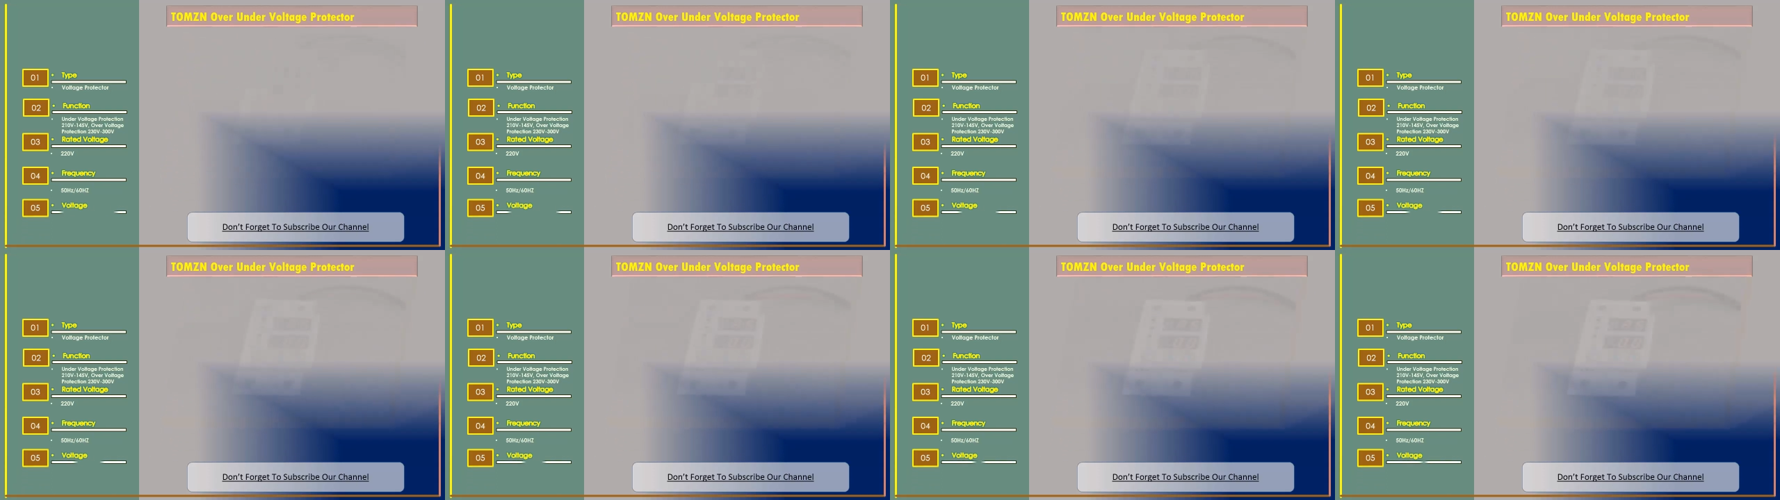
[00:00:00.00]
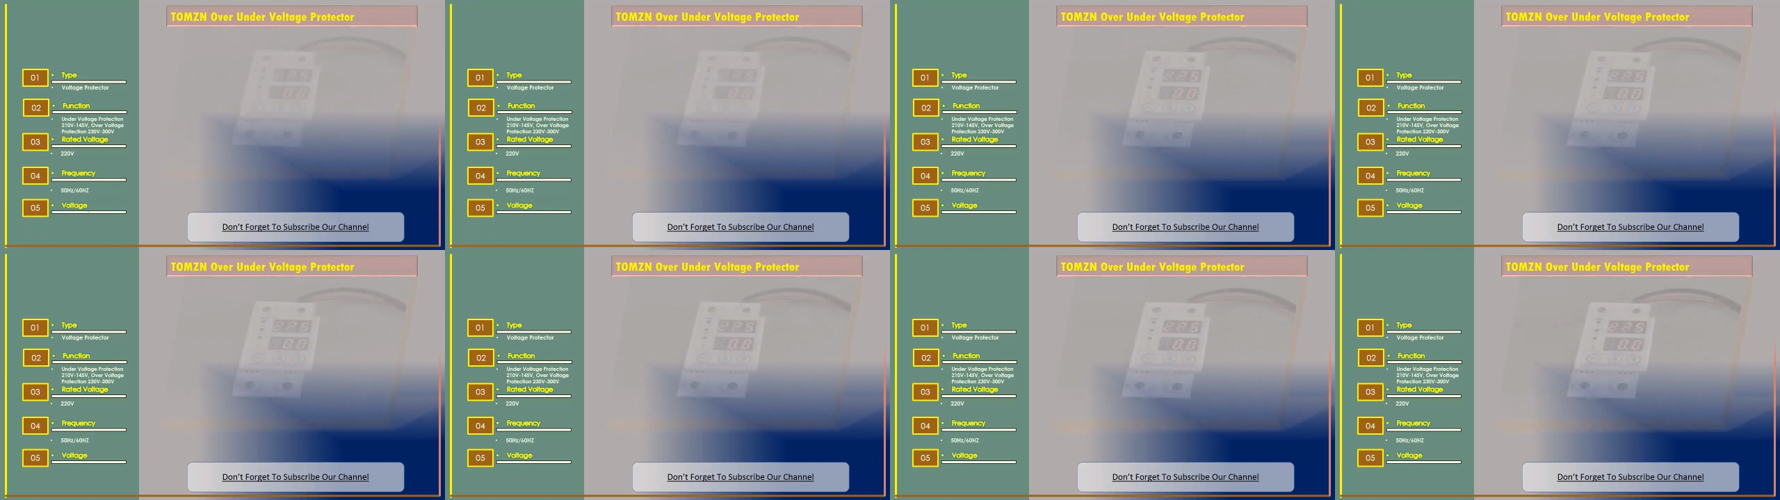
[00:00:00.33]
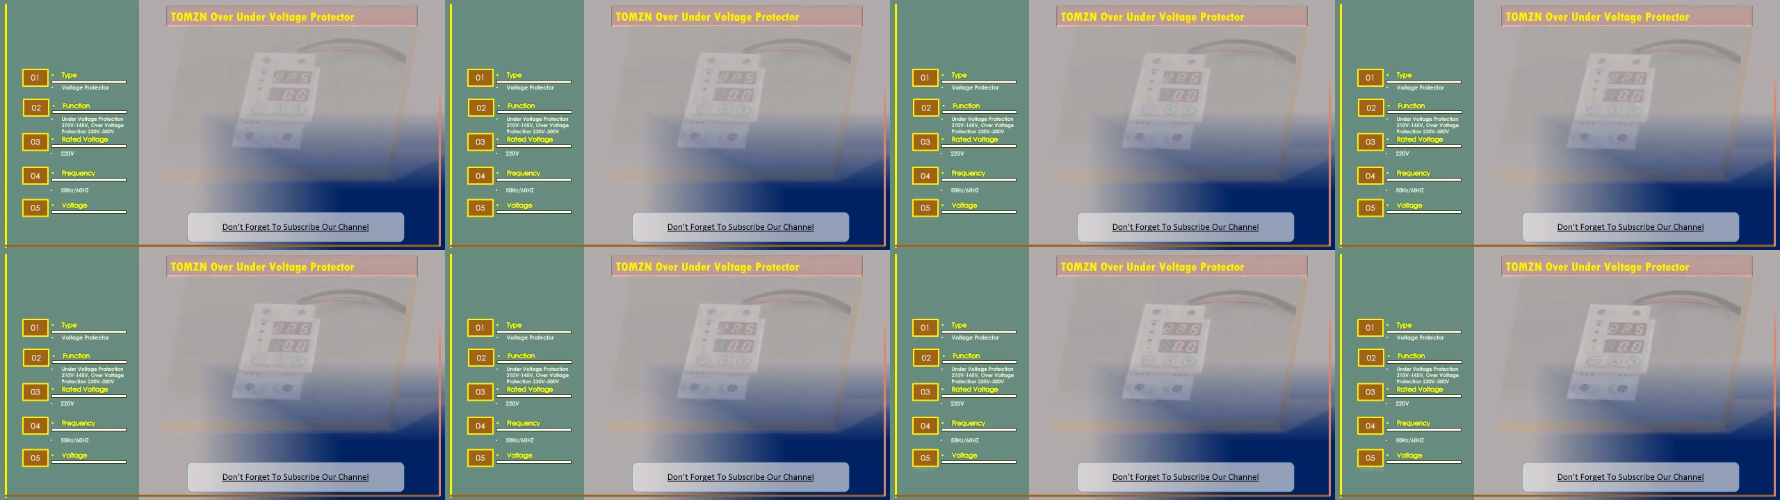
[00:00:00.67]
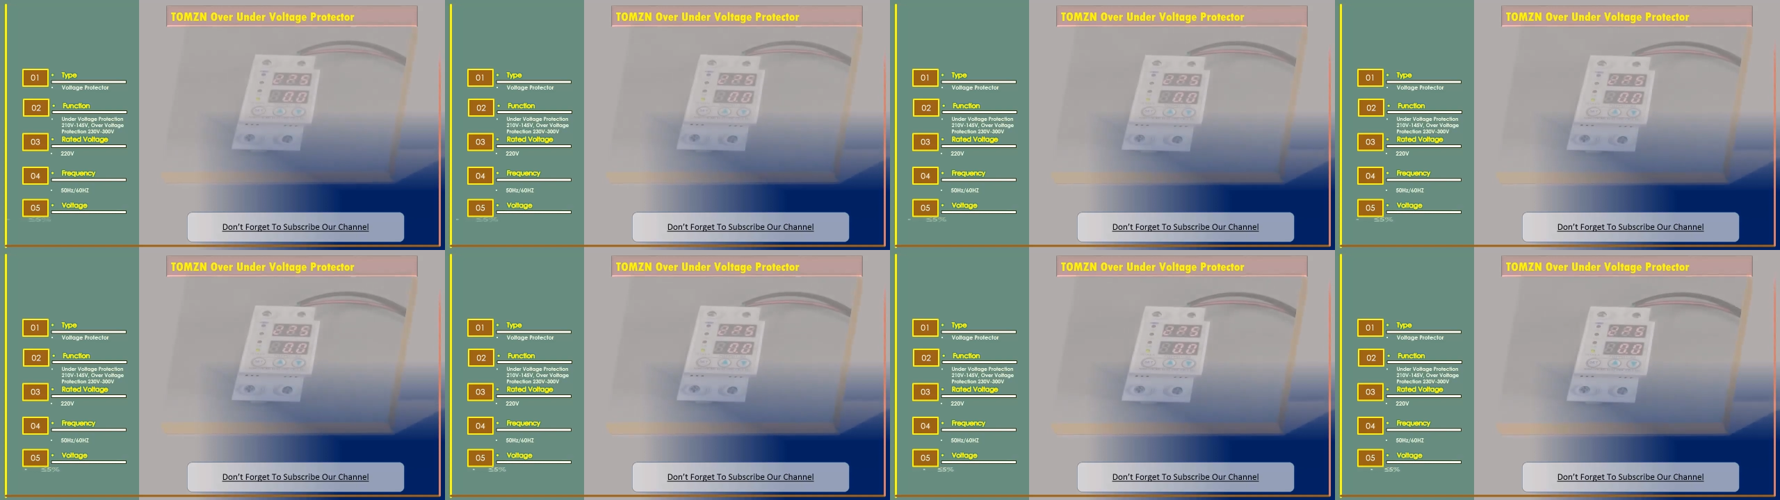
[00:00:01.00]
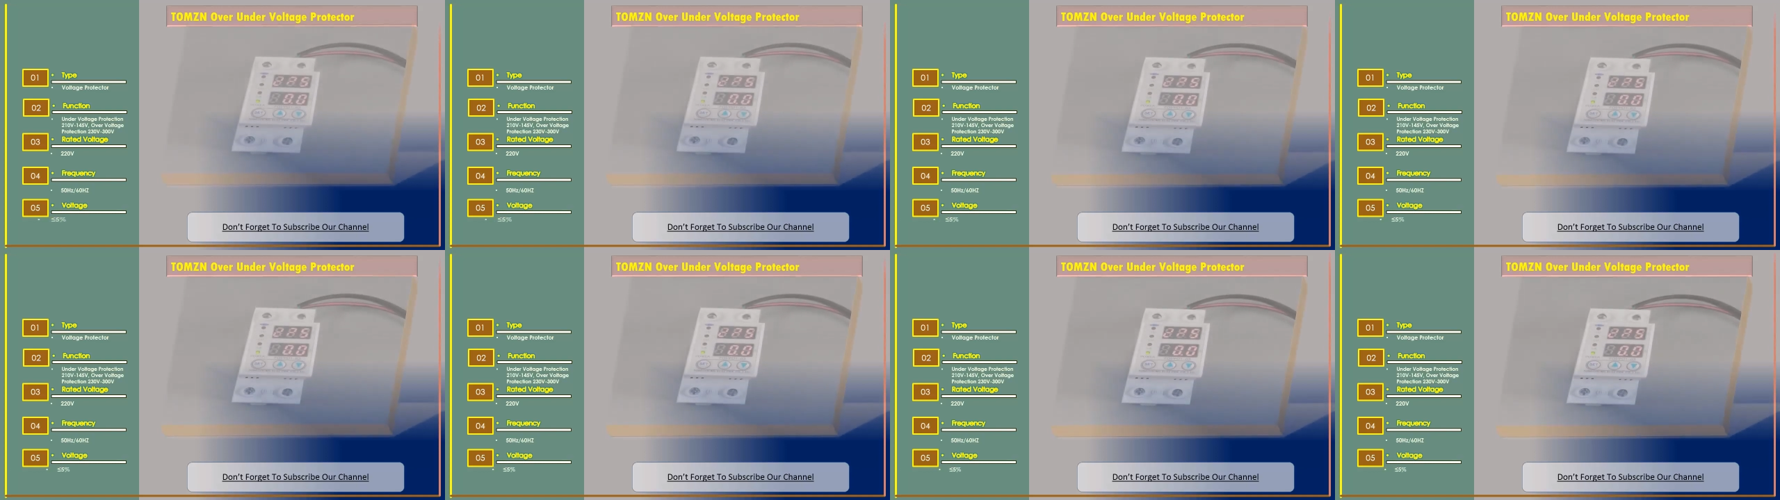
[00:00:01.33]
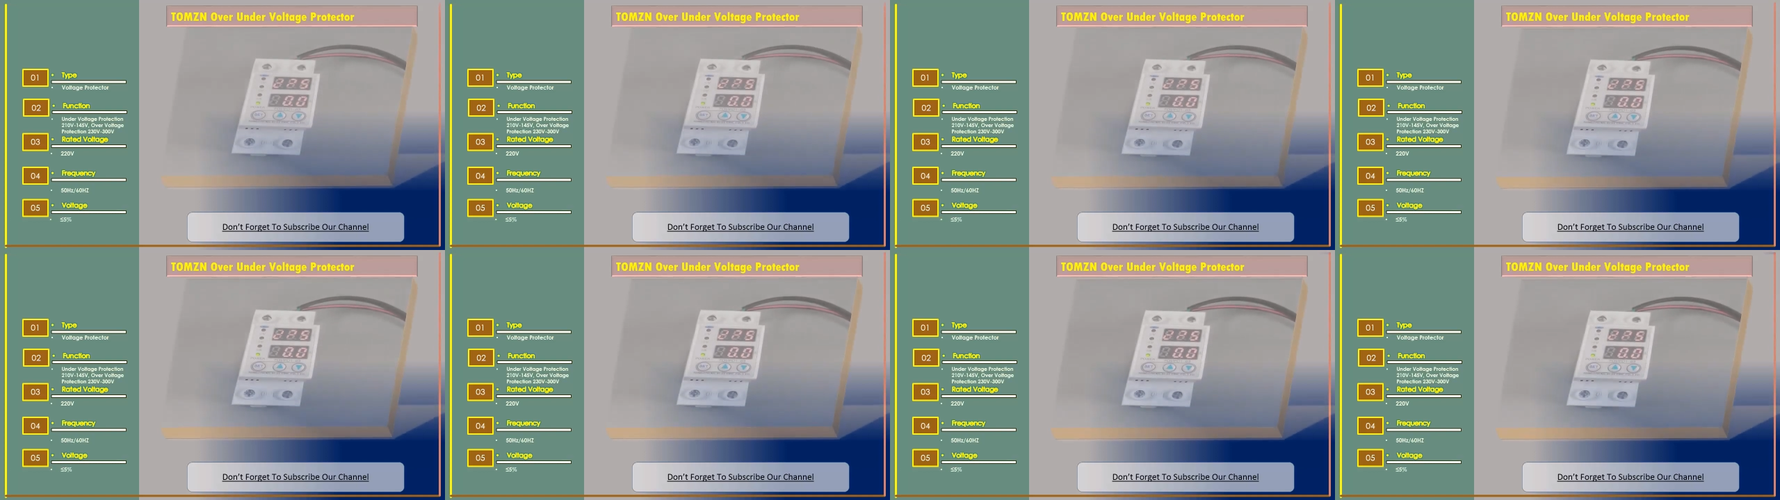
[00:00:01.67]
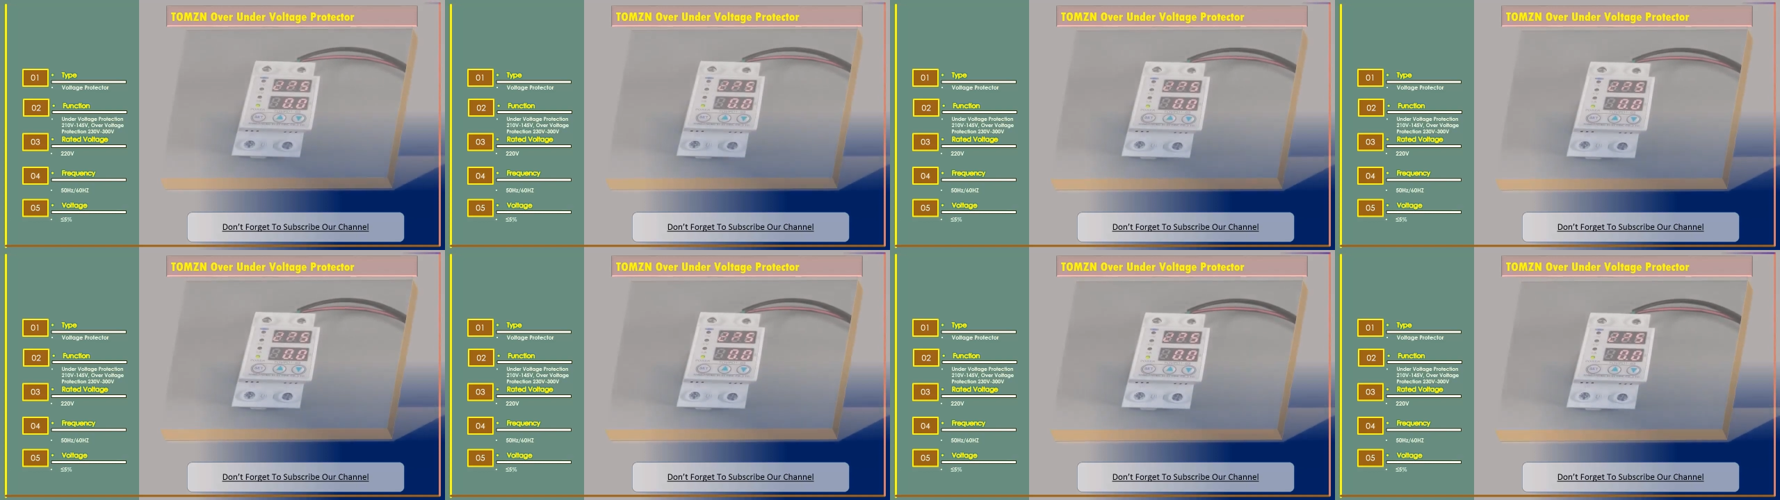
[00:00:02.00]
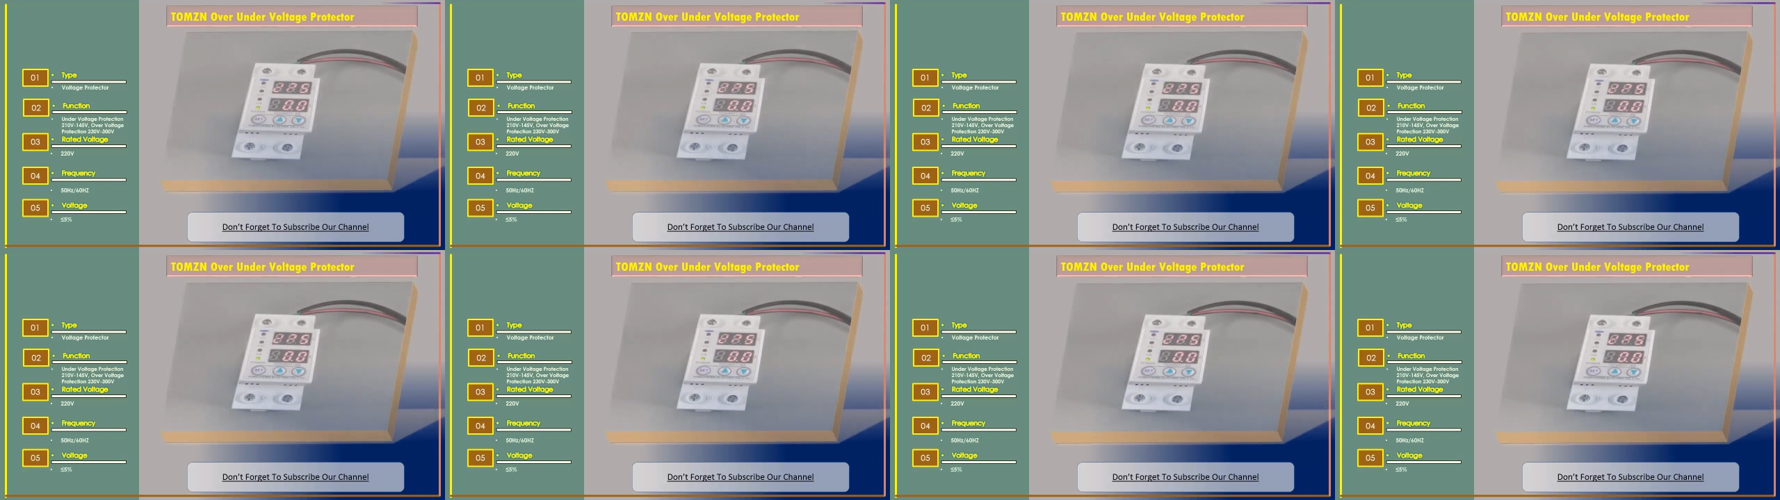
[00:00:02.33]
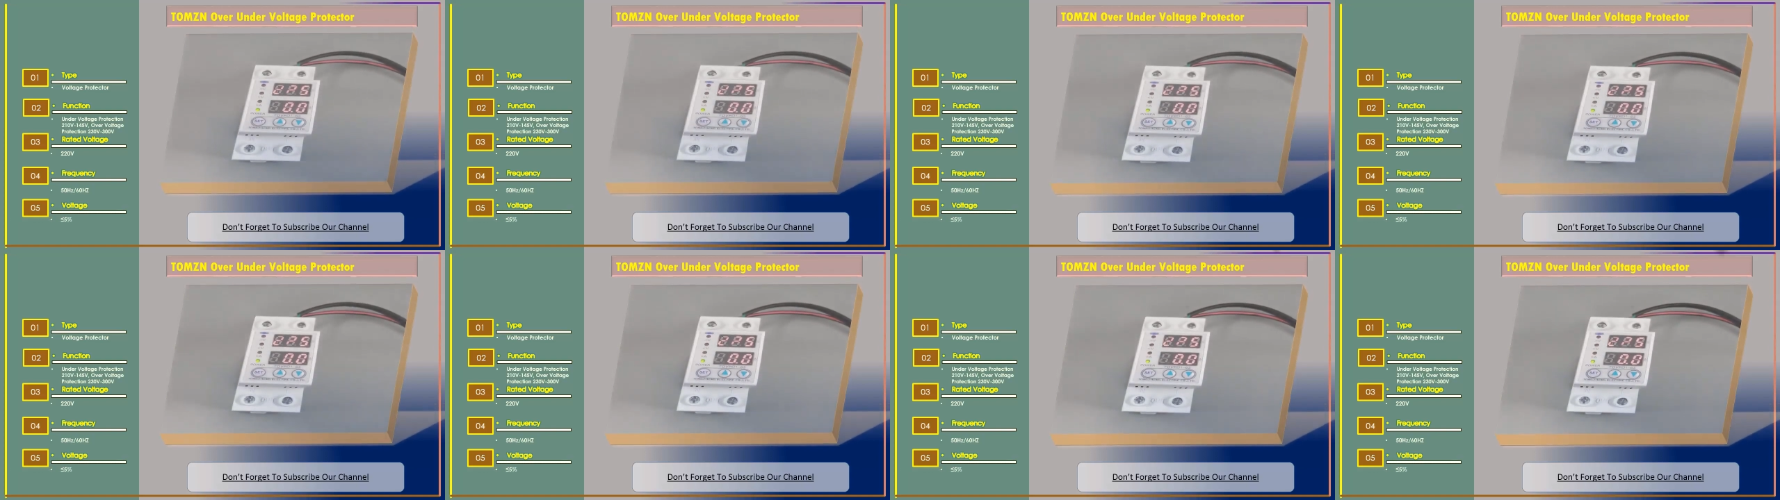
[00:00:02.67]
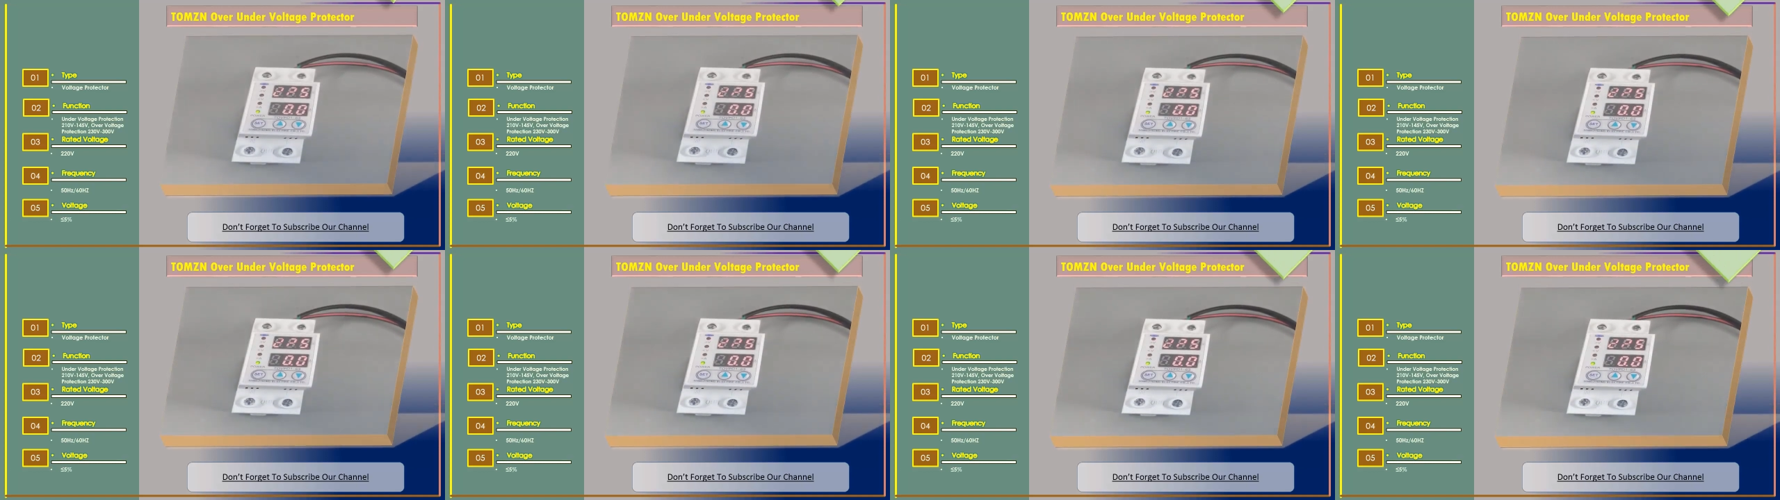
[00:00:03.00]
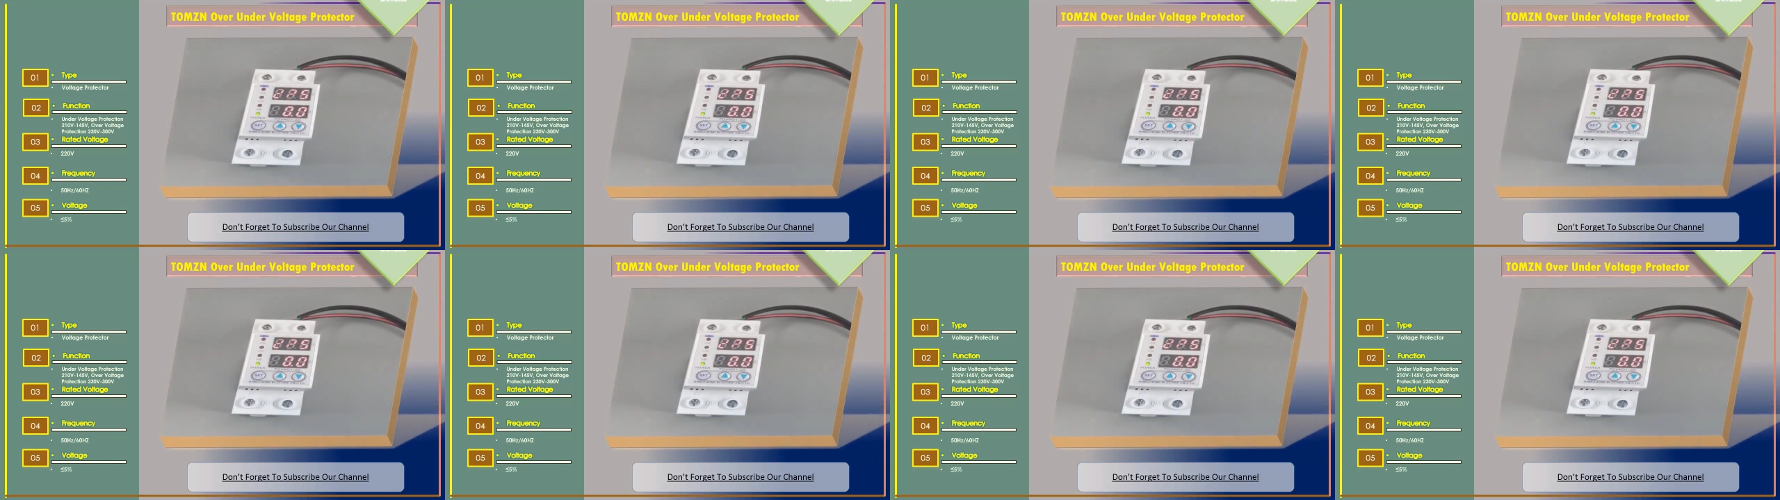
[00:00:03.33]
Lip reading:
No face is visible, so there are no lips to read.